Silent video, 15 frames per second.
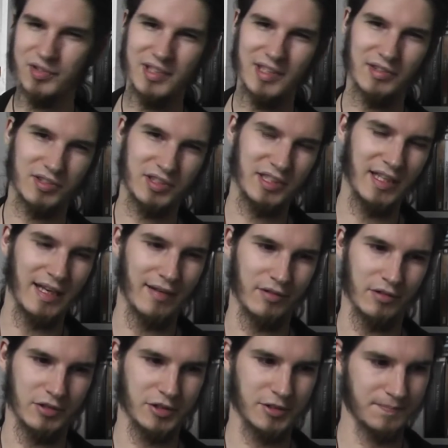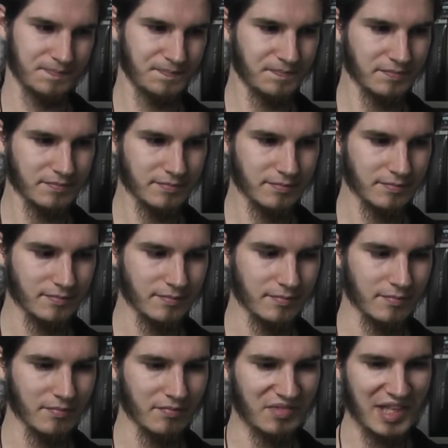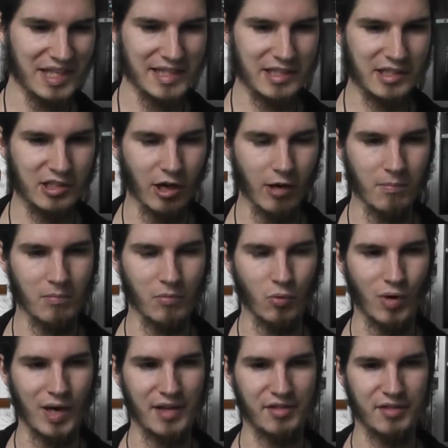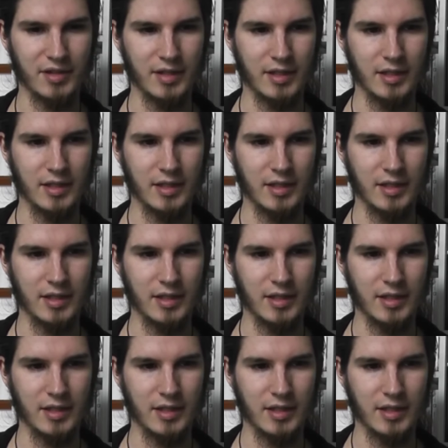DLC levels, they come with